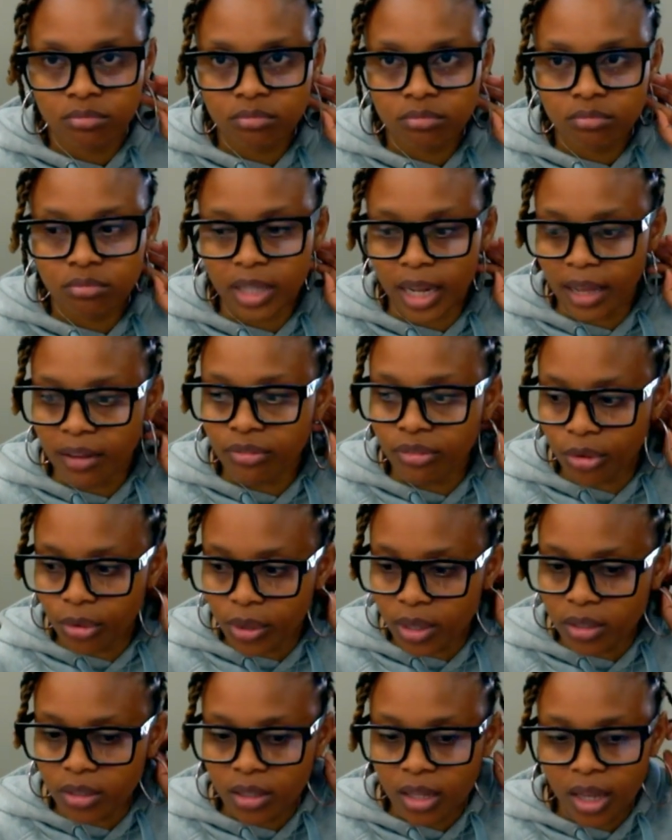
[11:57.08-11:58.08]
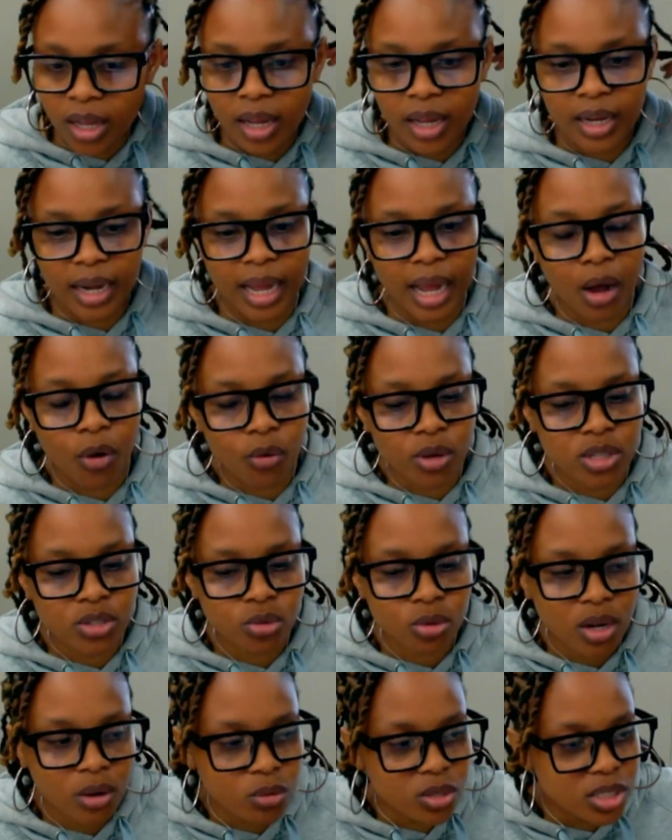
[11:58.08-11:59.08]
Like for real. Like I always
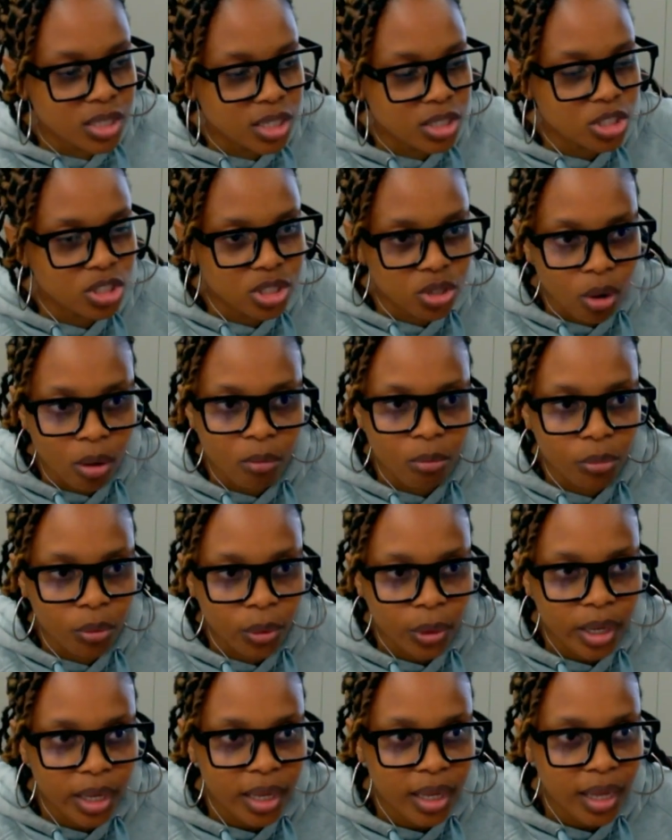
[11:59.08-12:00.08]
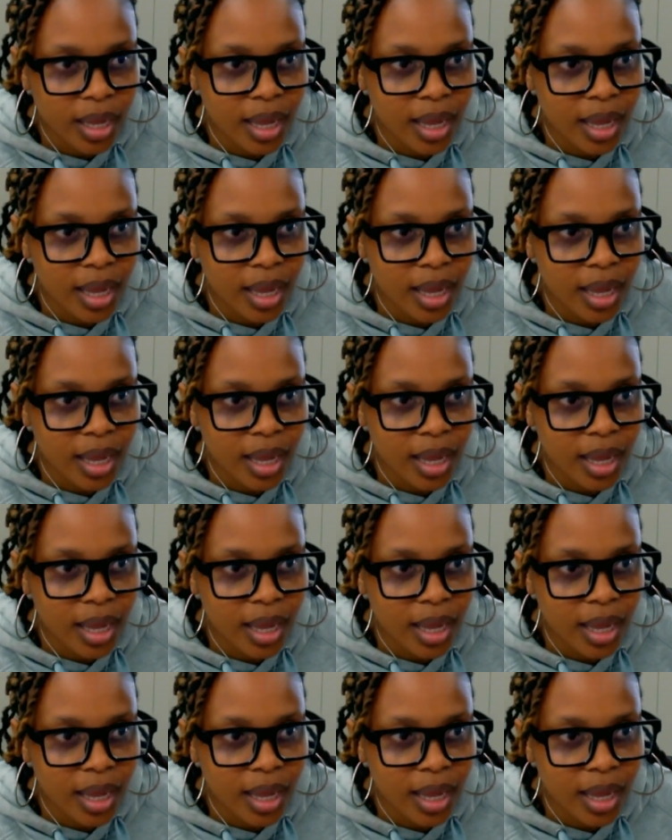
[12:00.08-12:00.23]
thought I was such a tomboy